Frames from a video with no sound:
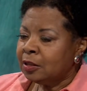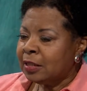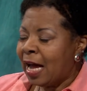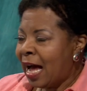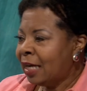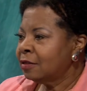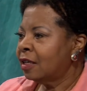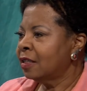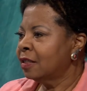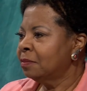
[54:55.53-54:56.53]
To act
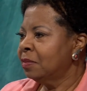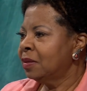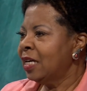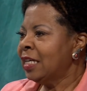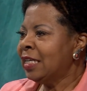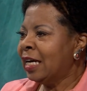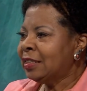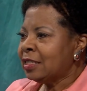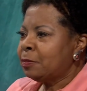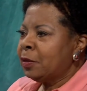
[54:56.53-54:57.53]
on them and not
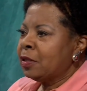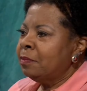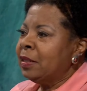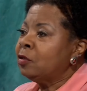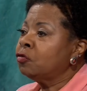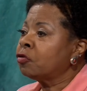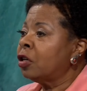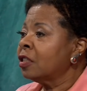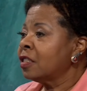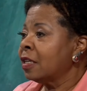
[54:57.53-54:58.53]
just put them in a
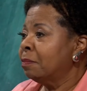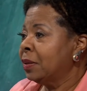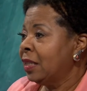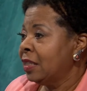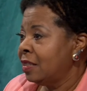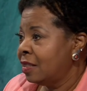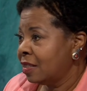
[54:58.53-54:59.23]
drawer someplace.